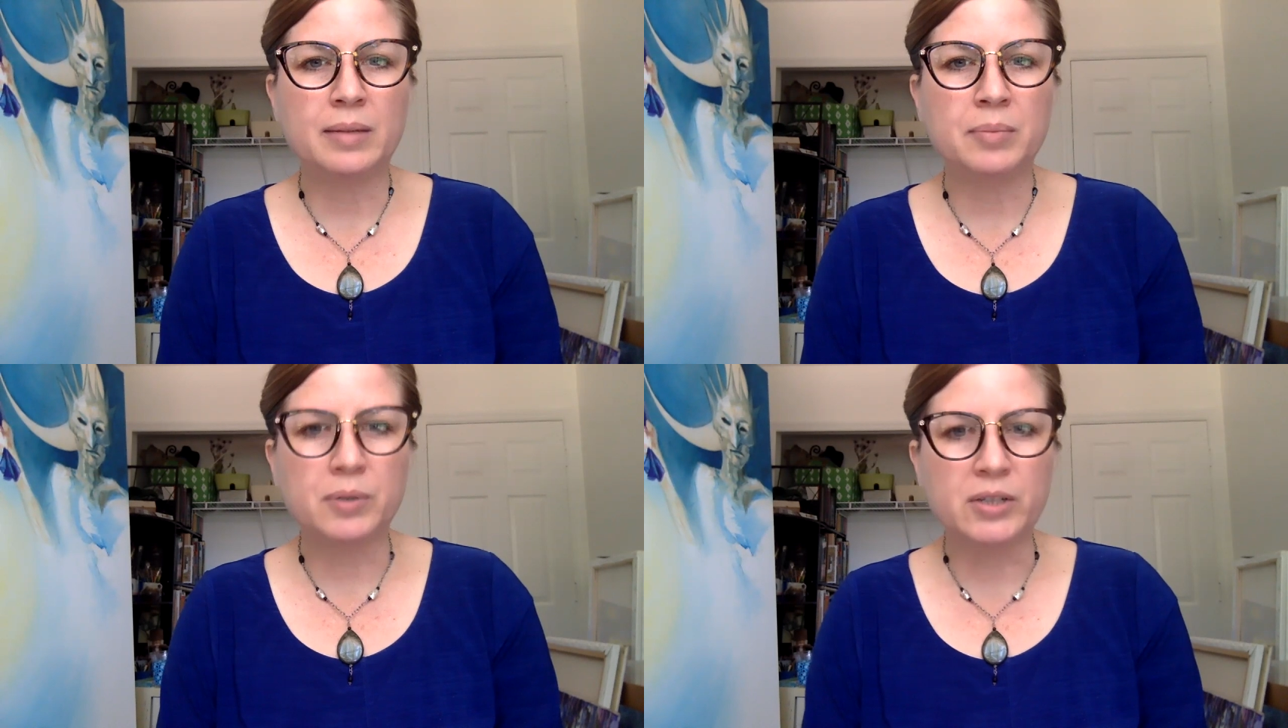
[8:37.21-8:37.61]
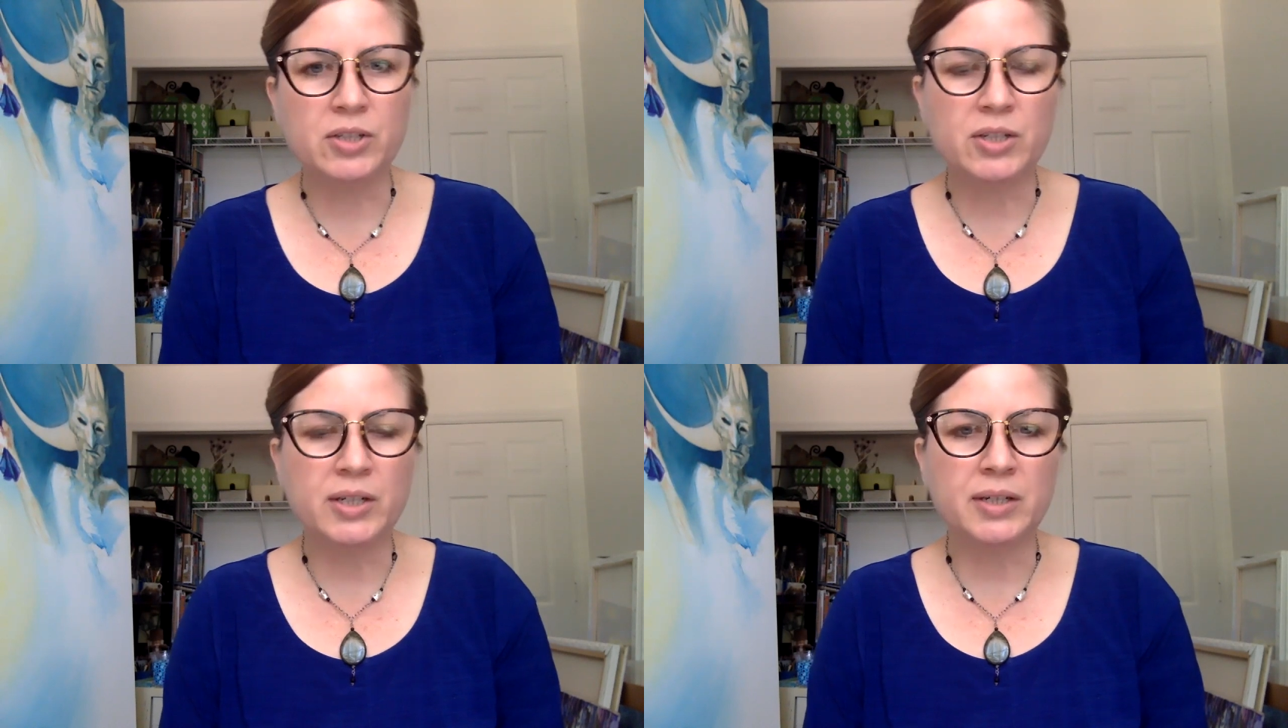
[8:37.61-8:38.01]

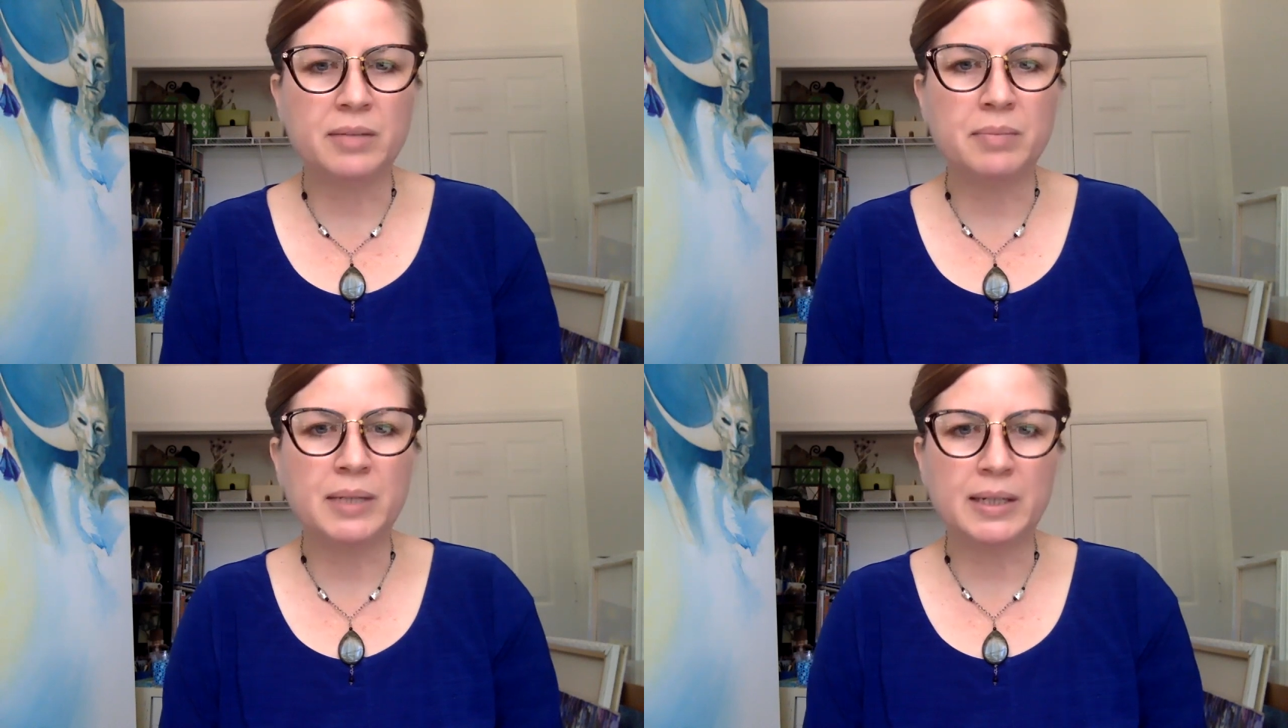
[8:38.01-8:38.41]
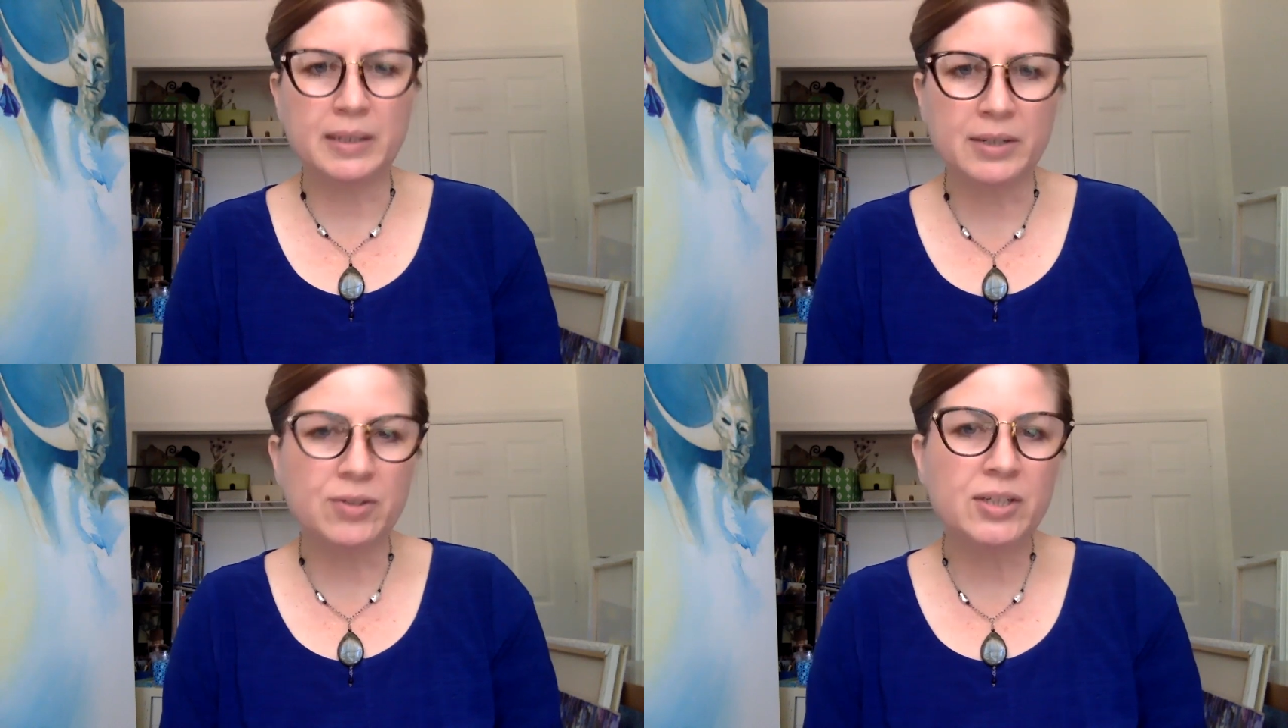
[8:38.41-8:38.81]
appreciated being
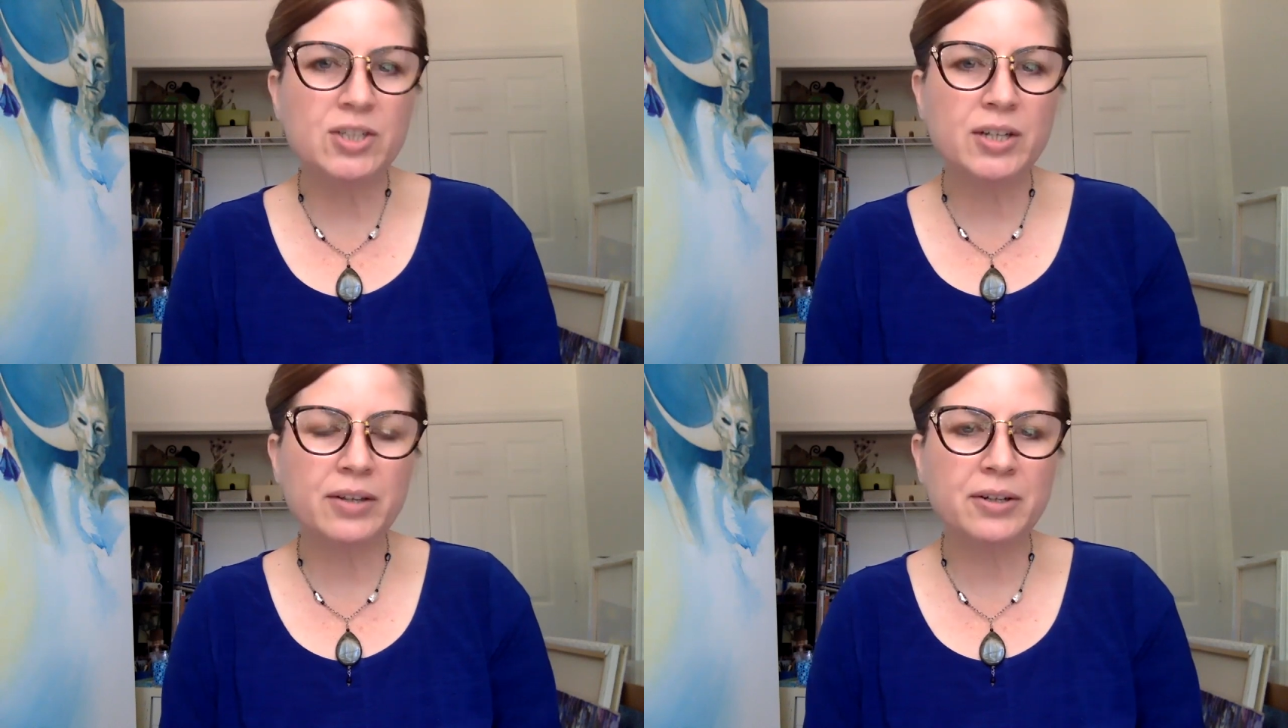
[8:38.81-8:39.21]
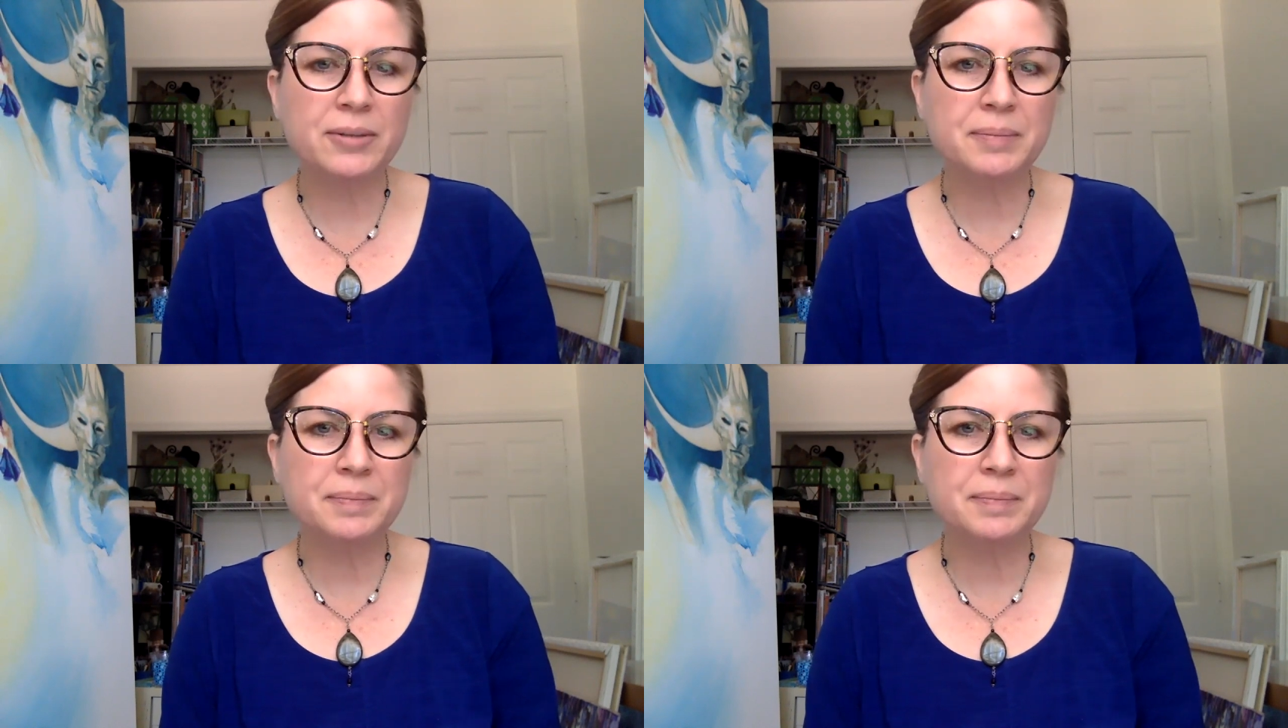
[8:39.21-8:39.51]
near each other.